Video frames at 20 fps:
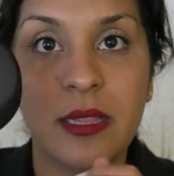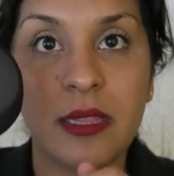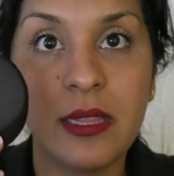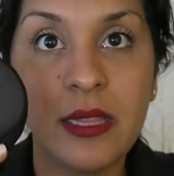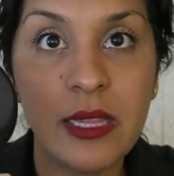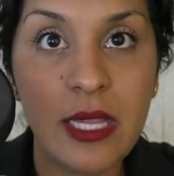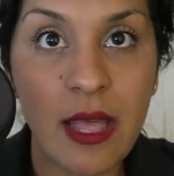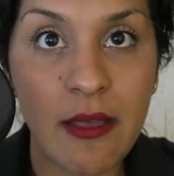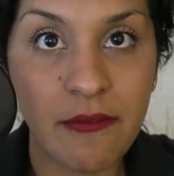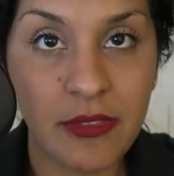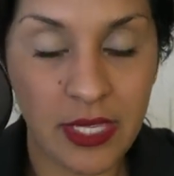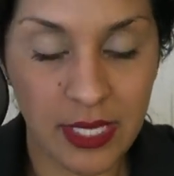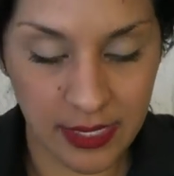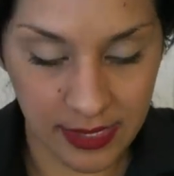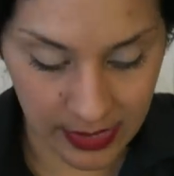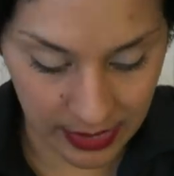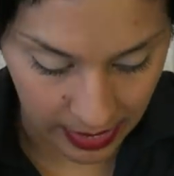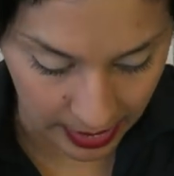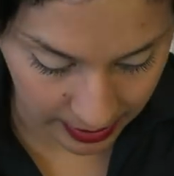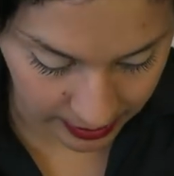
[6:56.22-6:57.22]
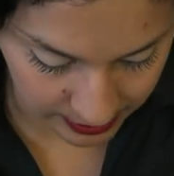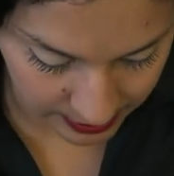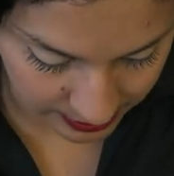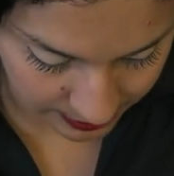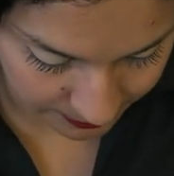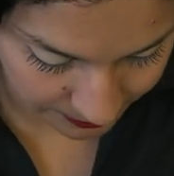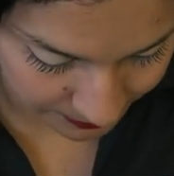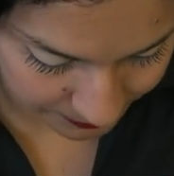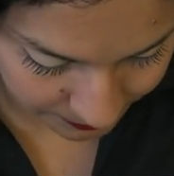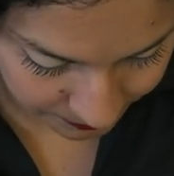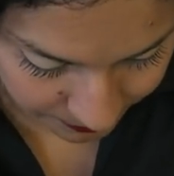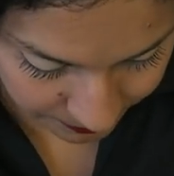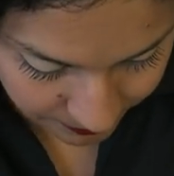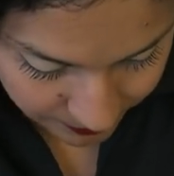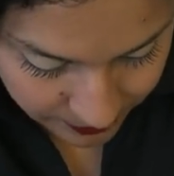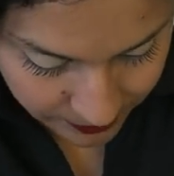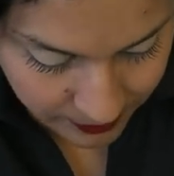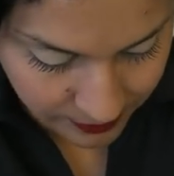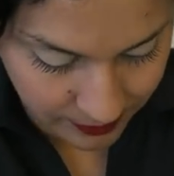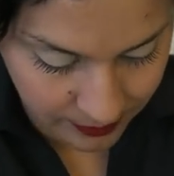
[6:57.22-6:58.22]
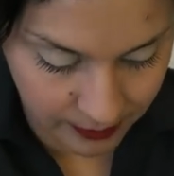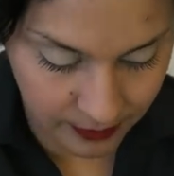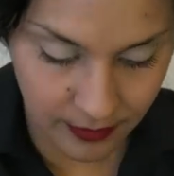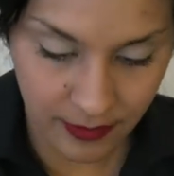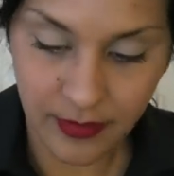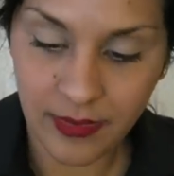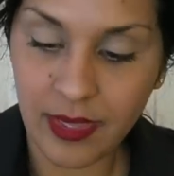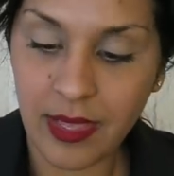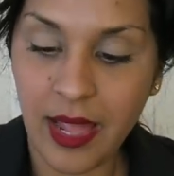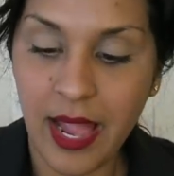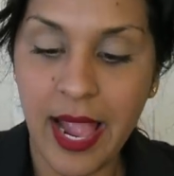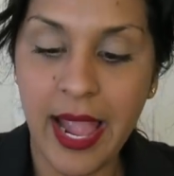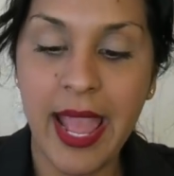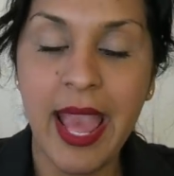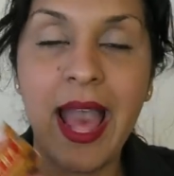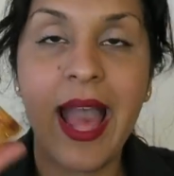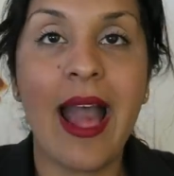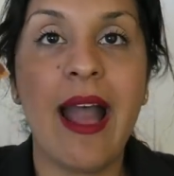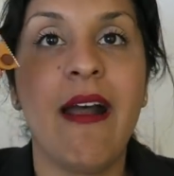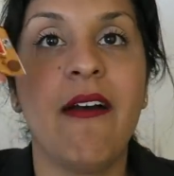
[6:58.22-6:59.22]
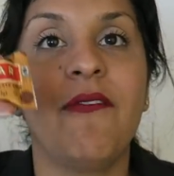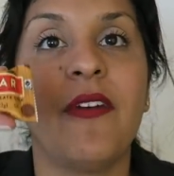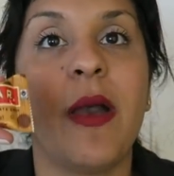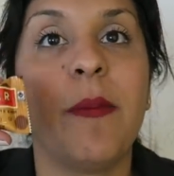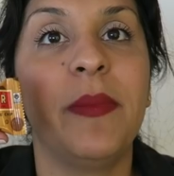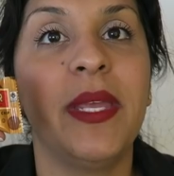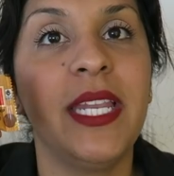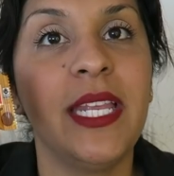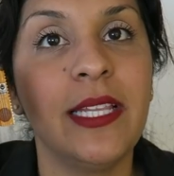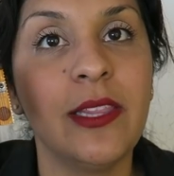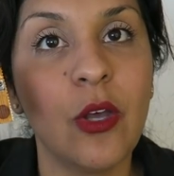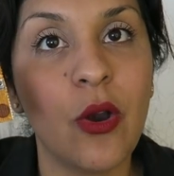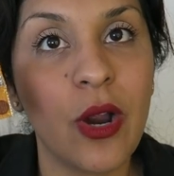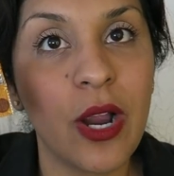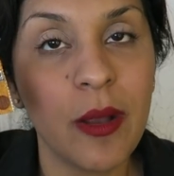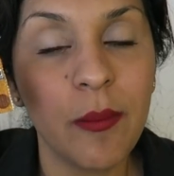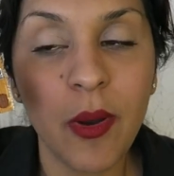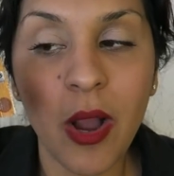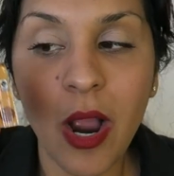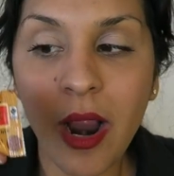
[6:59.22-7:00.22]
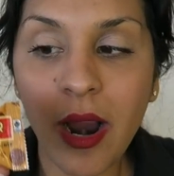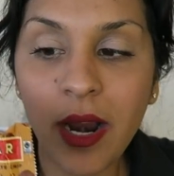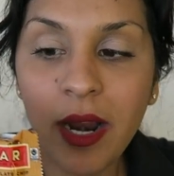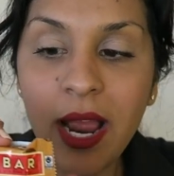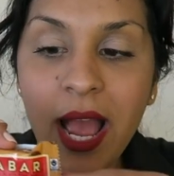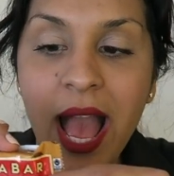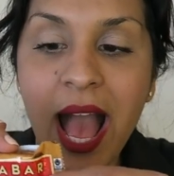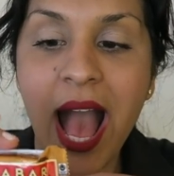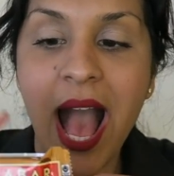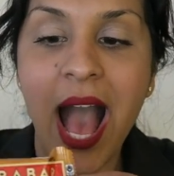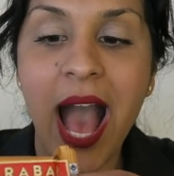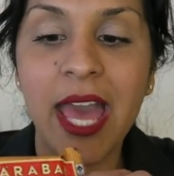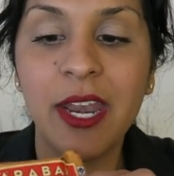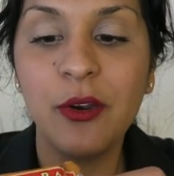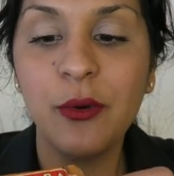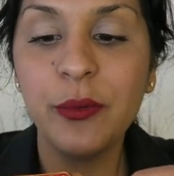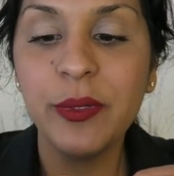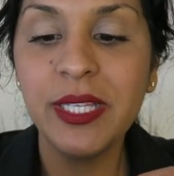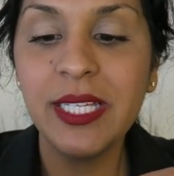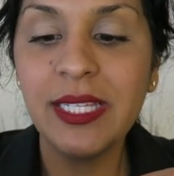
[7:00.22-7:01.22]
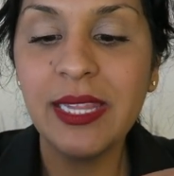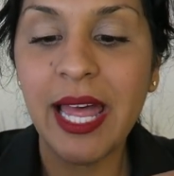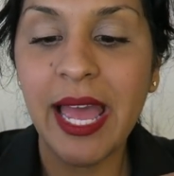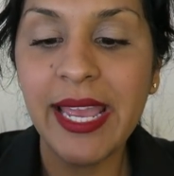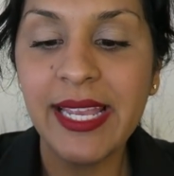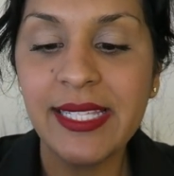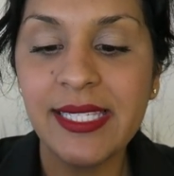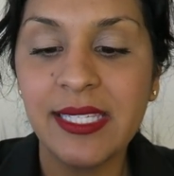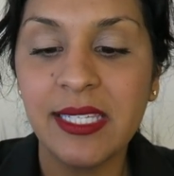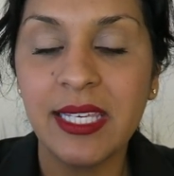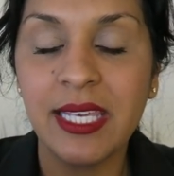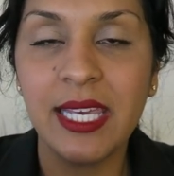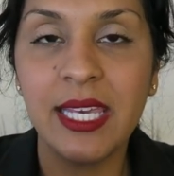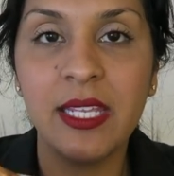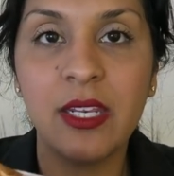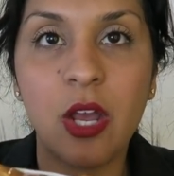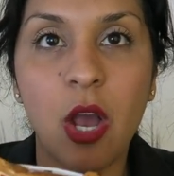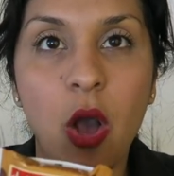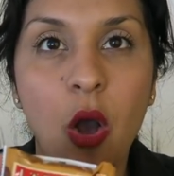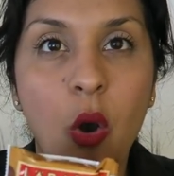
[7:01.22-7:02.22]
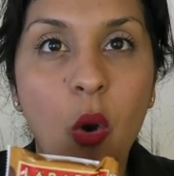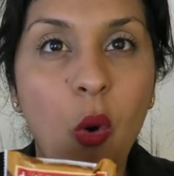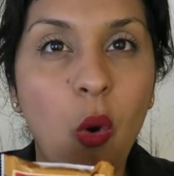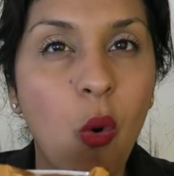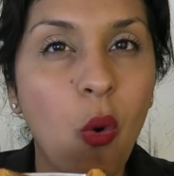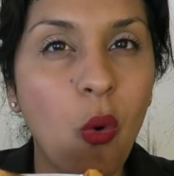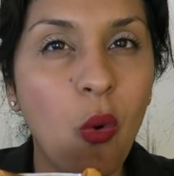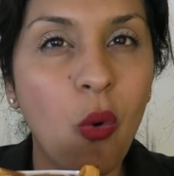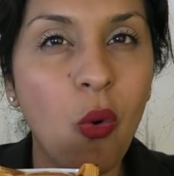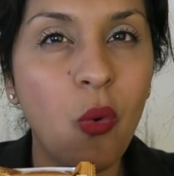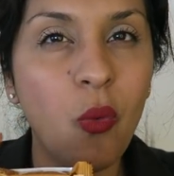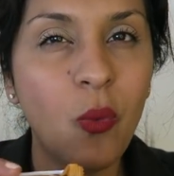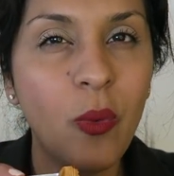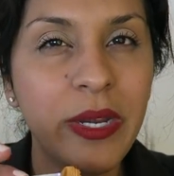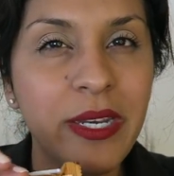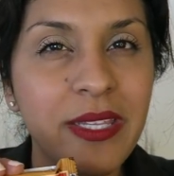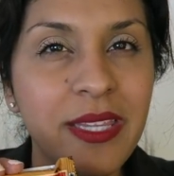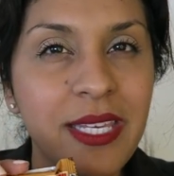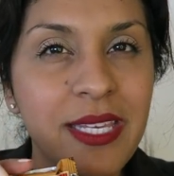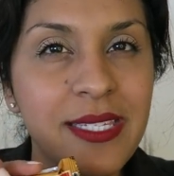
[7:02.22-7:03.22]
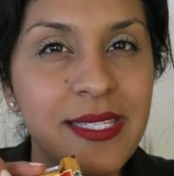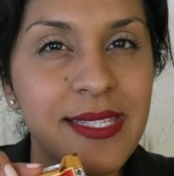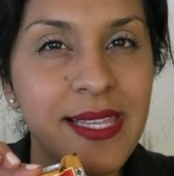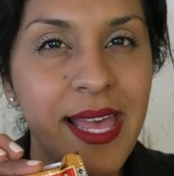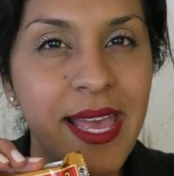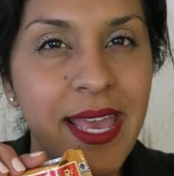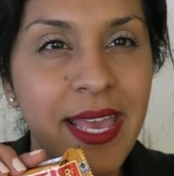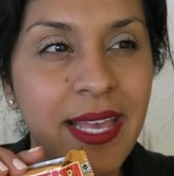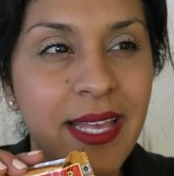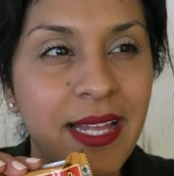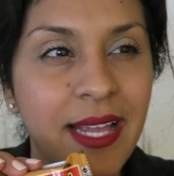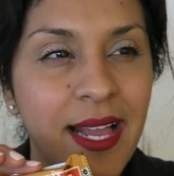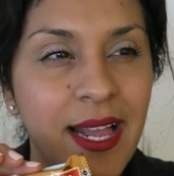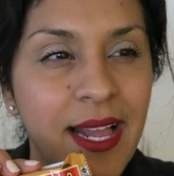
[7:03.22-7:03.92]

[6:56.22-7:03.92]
Love these things. I have a mini Laura bar. I don't really like to eat a whole one of these like